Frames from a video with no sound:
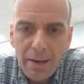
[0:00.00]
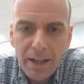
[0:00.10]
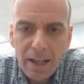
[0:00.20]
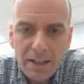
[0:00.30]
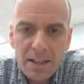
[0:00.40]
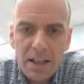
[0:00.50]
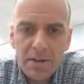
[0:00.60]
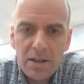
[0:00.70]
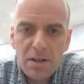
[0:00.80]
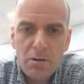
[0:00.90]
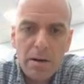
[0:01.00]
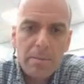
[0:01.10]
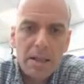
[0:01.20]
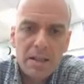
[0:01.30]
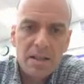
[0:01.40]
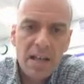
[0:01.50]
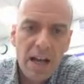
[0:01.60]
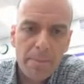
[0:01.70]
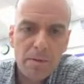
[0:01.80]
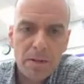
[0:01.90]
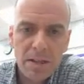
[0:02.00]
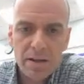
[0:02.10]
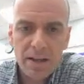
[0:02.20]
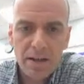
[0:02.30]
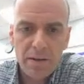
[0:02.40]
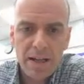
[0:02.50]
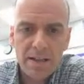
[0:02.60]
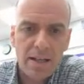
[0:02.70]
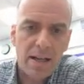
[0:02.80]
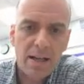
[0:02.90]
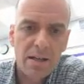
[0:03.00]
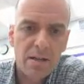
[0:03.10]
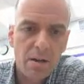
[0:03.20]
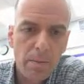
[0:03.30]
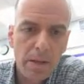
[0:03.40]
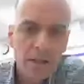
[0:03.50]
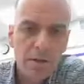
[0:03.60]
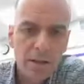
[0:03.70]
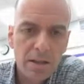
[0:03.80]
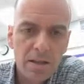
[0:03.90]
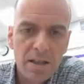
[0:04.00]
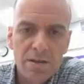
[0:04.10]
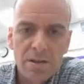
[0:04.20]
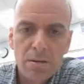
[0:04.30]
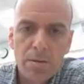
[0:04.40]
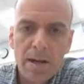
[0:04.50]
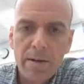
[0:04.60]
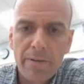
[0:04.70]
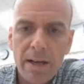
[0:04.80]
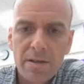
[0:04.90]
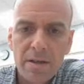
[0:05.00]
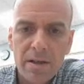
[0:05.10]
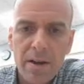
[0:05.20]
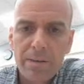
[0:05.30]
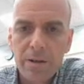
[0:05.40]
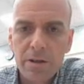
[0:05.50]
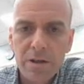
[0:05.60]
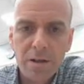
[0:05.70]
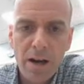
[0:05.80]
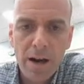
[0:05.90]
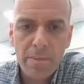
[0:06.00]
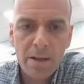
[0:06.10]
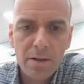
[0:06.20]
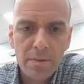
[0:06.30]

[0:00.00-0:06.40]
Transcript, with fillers: I've got to tell this story because Tommy wasn't there that day, and nobody who didn't see the sweater vest could ever describe it.